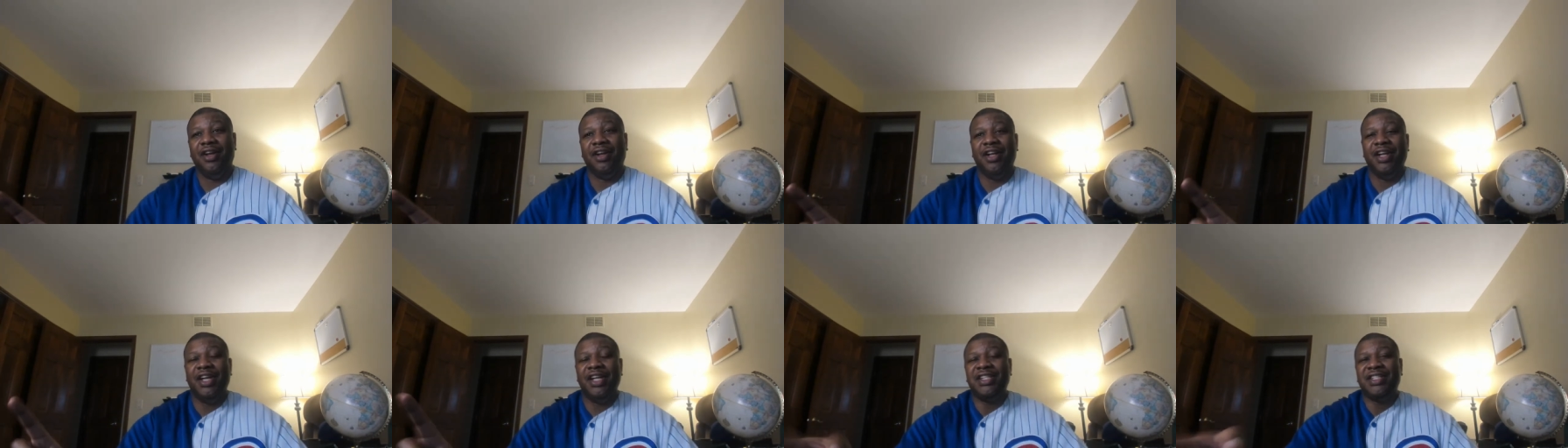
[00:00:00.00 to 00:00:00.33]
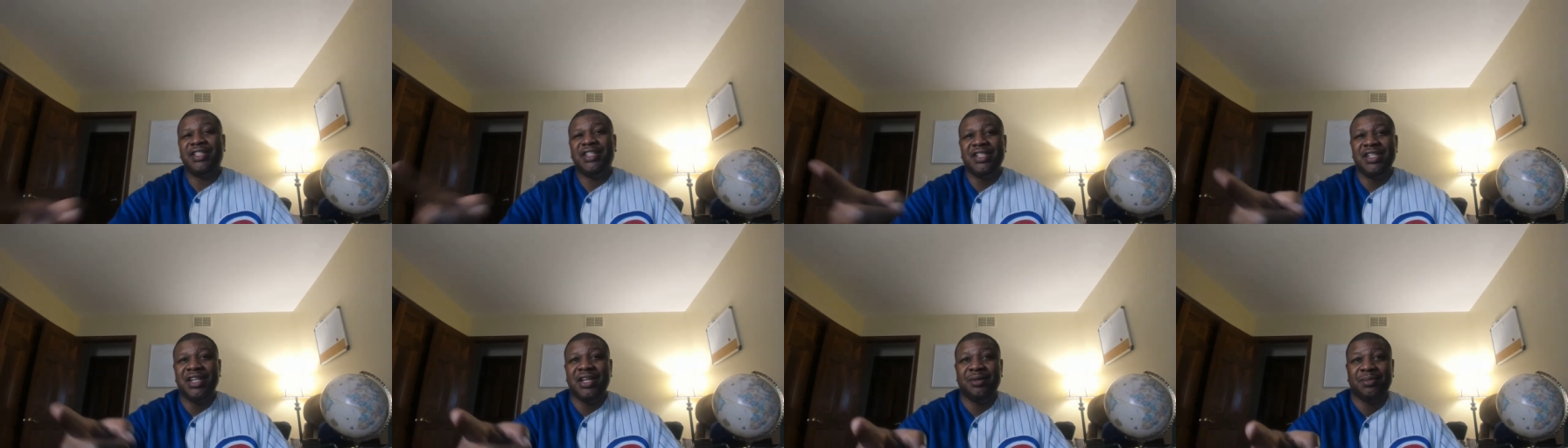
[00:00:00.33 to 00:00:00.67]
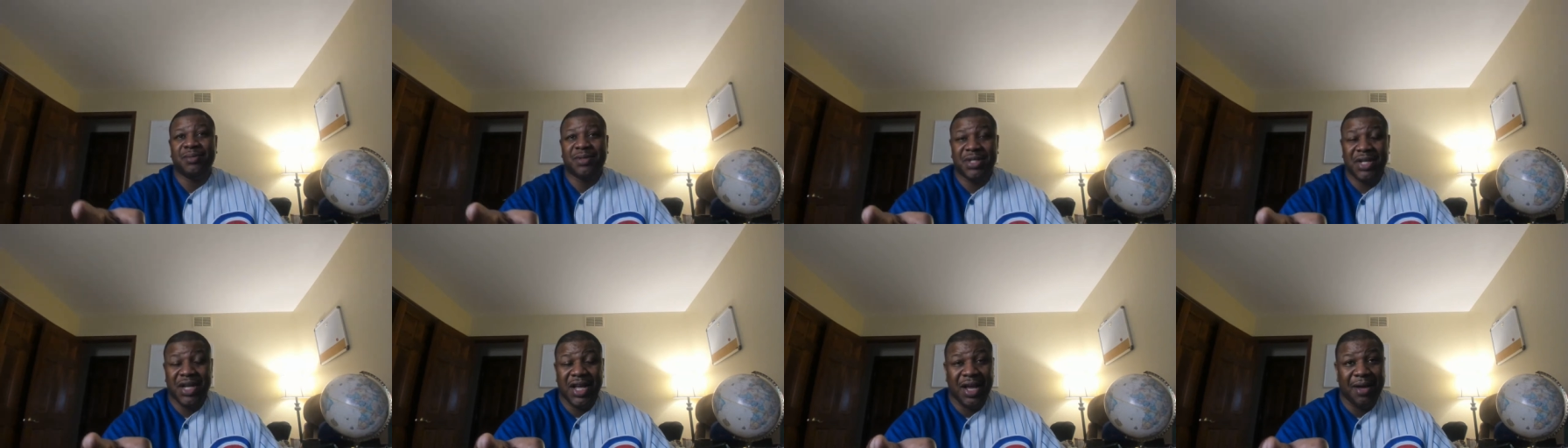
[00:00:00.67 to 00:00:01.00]
Listen
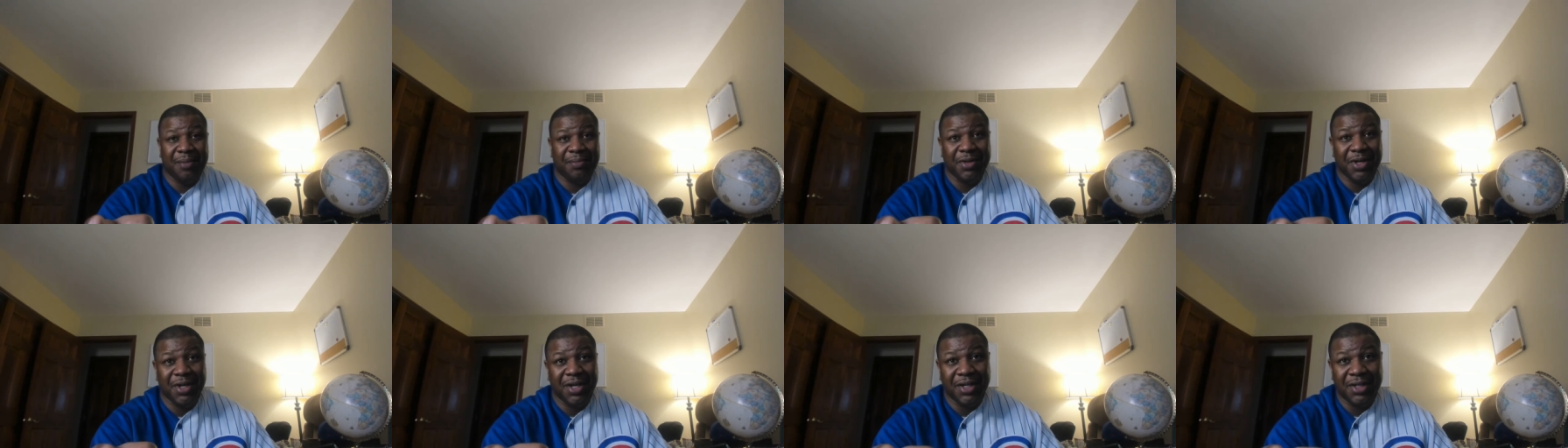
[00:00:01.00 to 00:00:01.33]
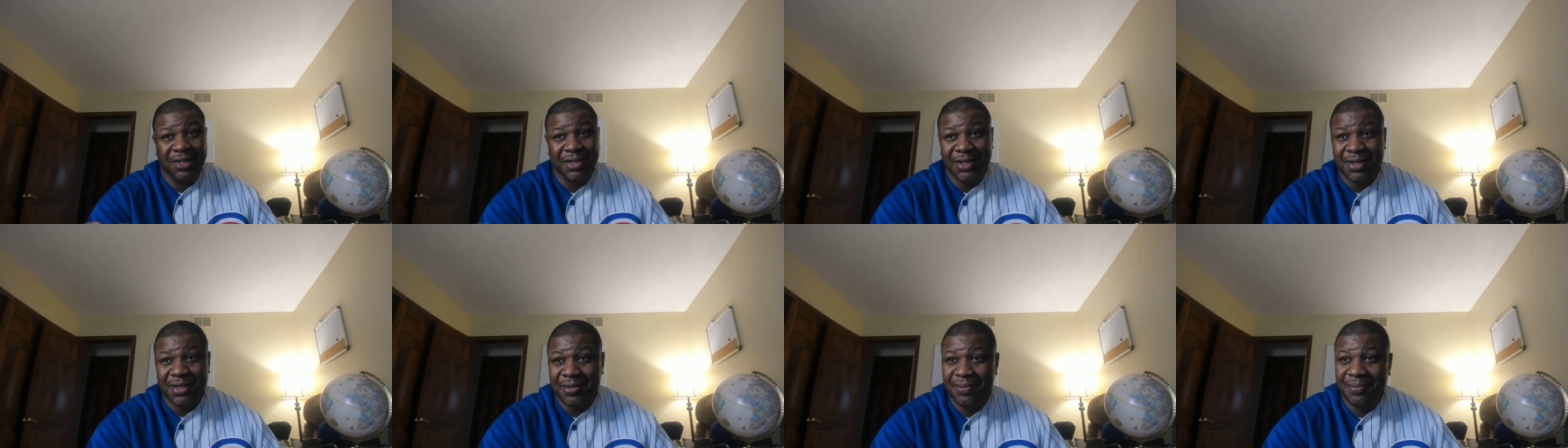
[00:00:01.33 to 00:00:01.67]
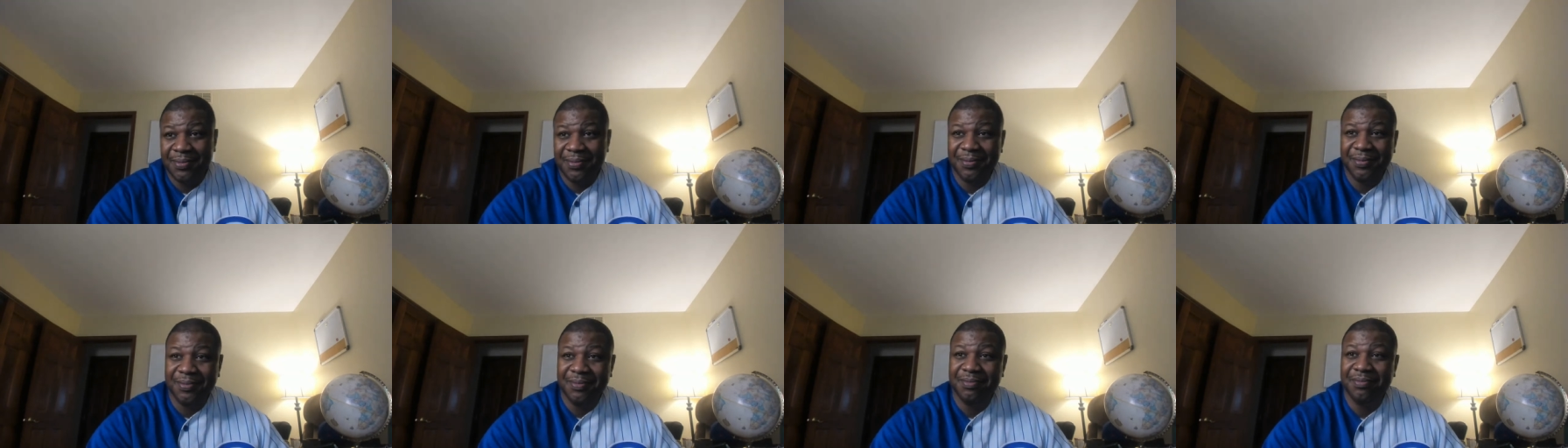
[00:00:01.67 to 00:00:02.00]
up, slap nuts.
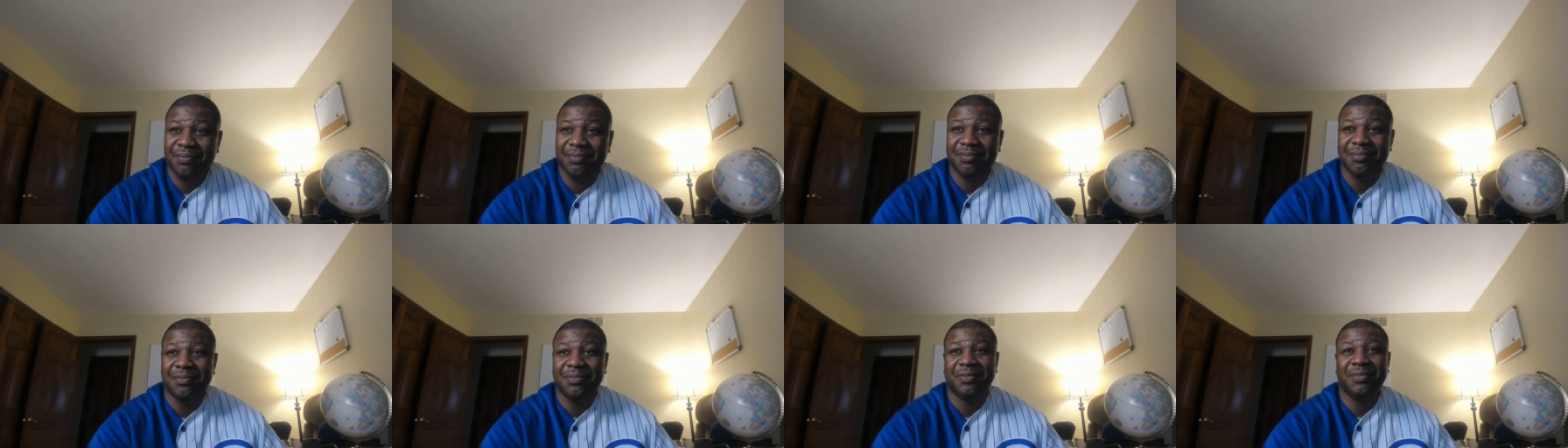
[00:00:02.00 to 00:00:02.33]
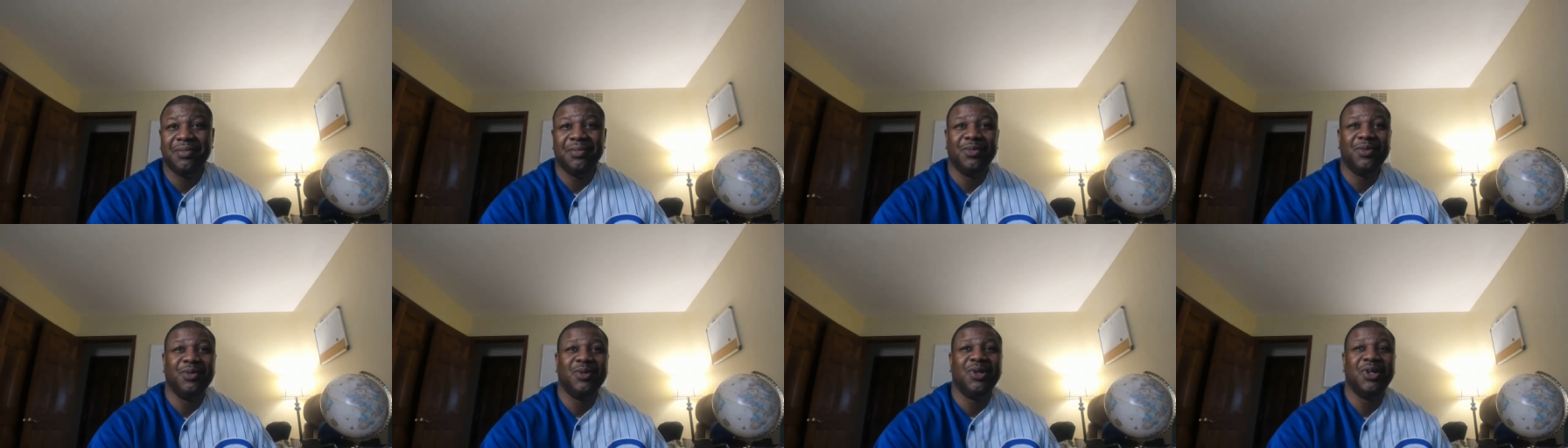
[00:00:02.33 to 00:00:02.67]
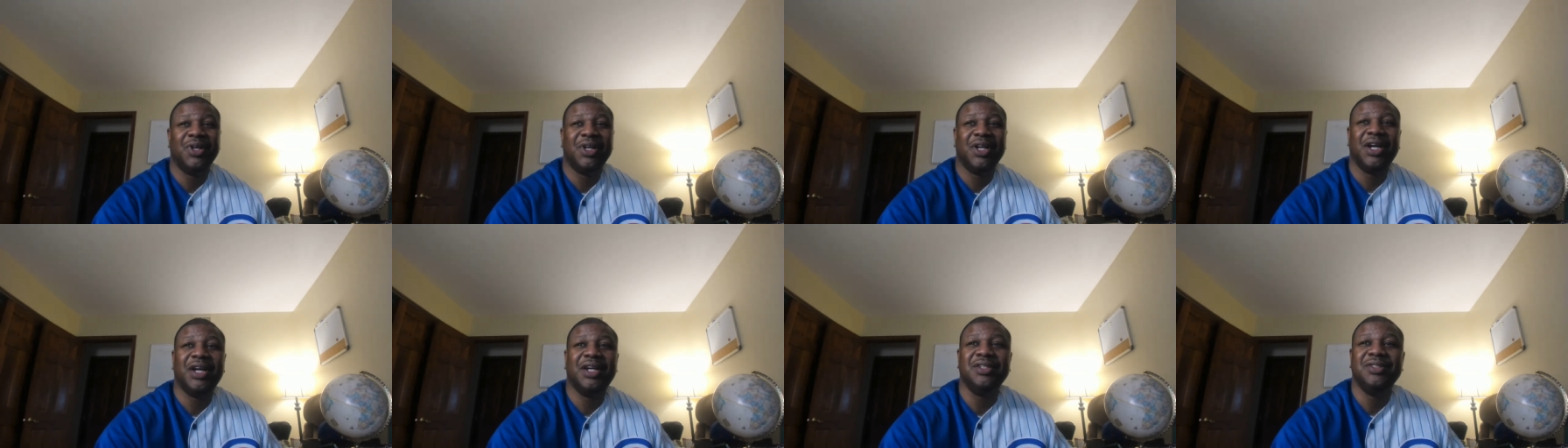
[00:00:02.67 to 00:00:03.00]

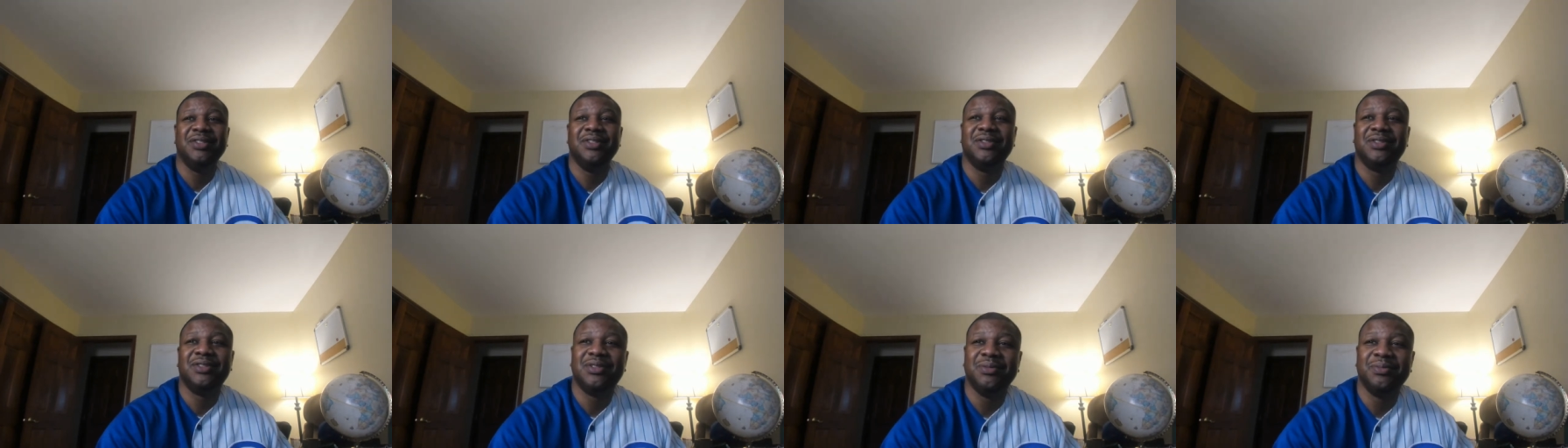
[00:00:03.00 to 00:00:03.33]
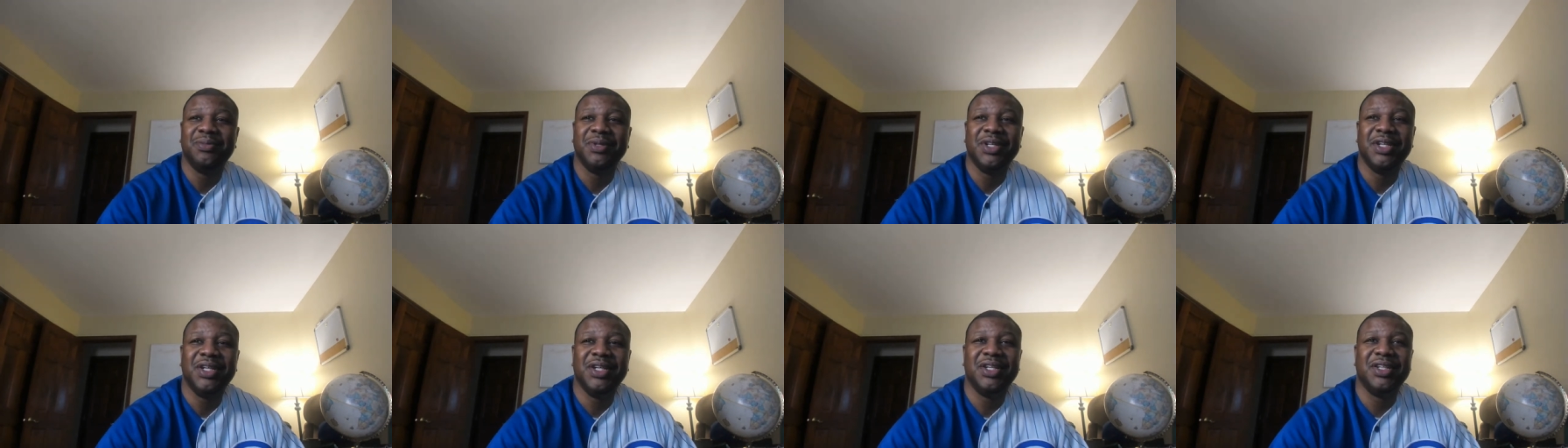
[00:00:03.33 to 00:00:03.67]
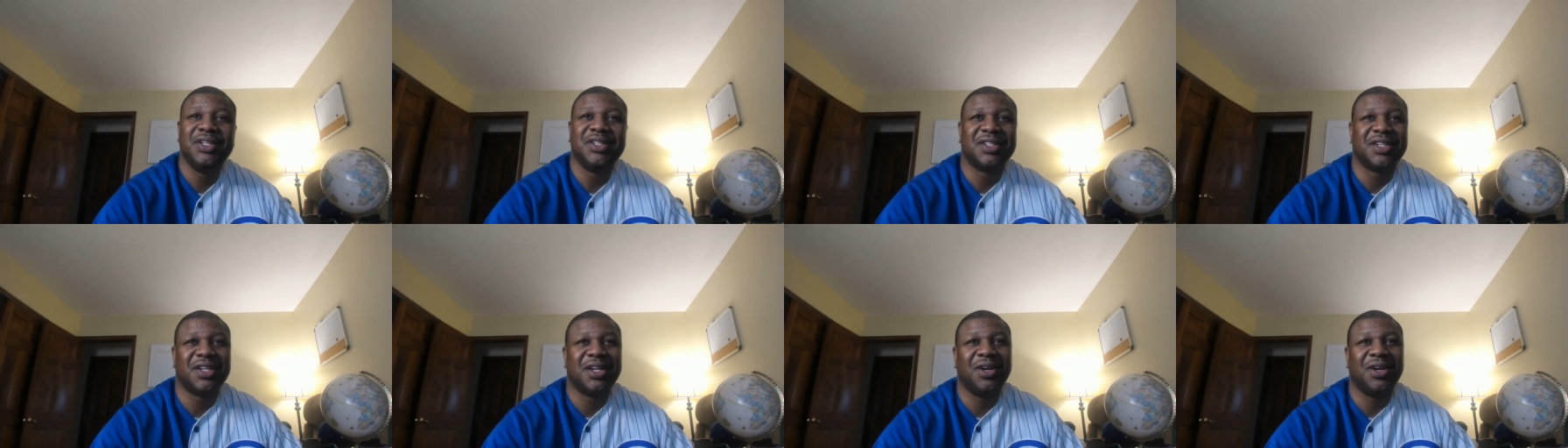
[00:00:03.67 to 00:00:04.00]
Well, that used to be
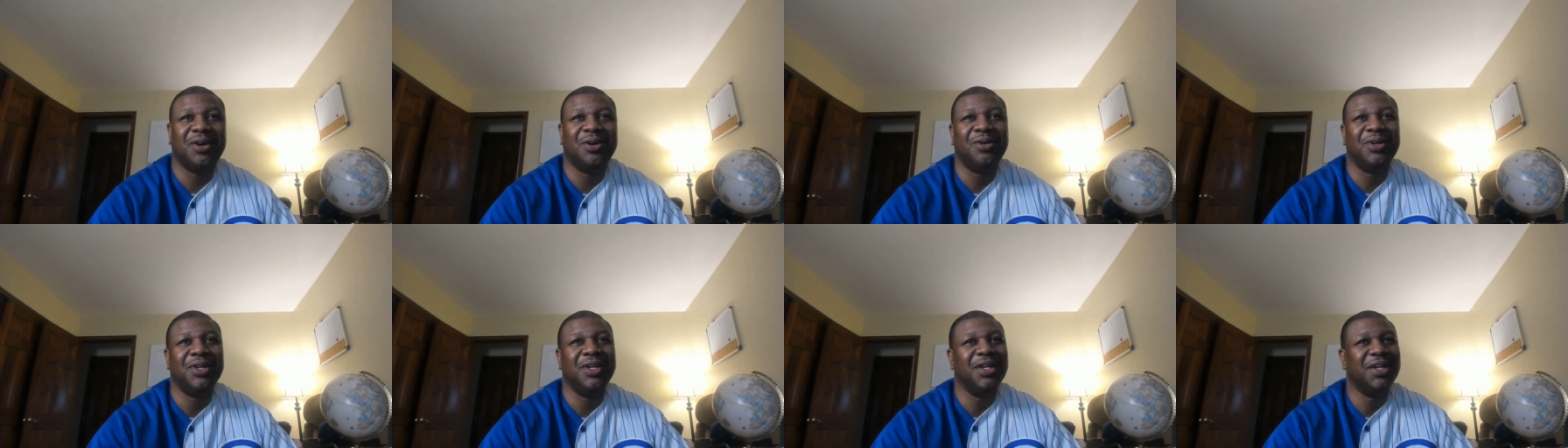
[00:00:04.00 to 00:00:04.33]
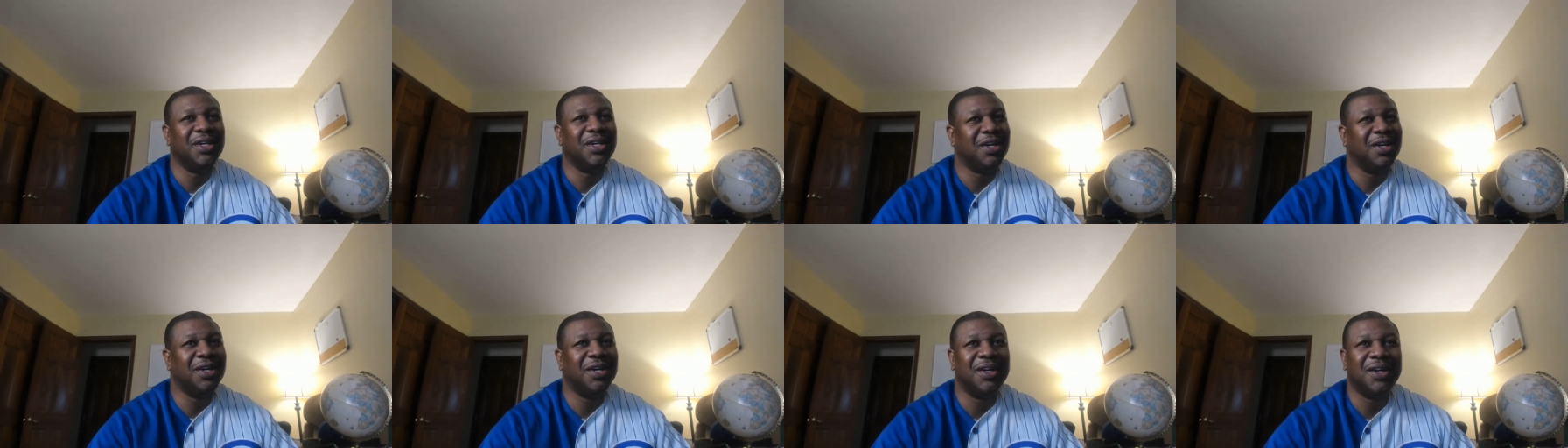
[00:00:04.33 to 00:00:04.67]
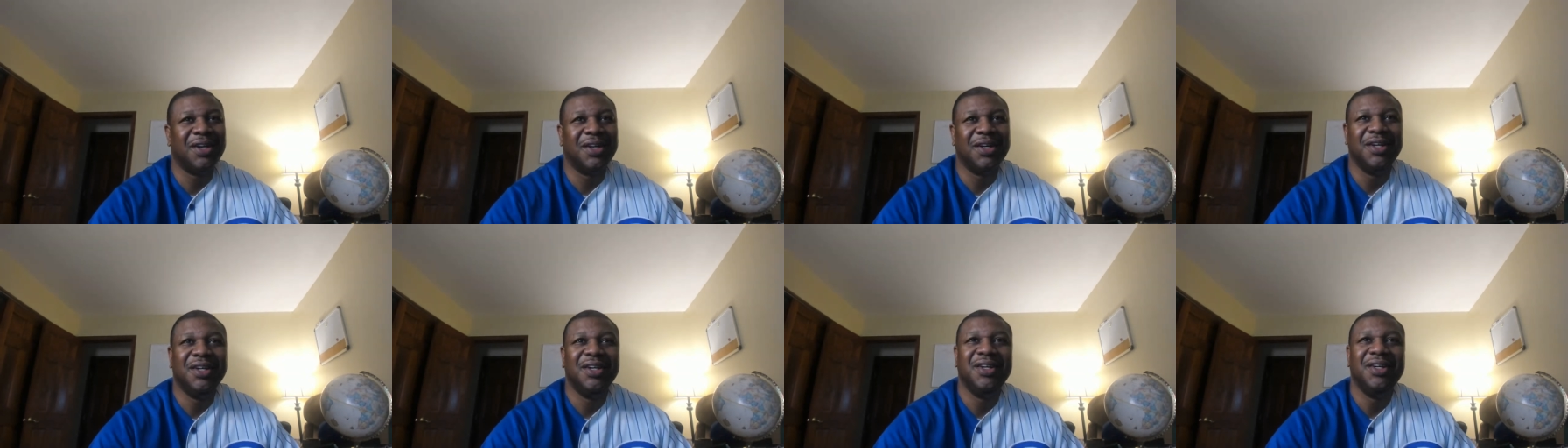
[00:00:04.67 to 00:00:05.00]
his calling card.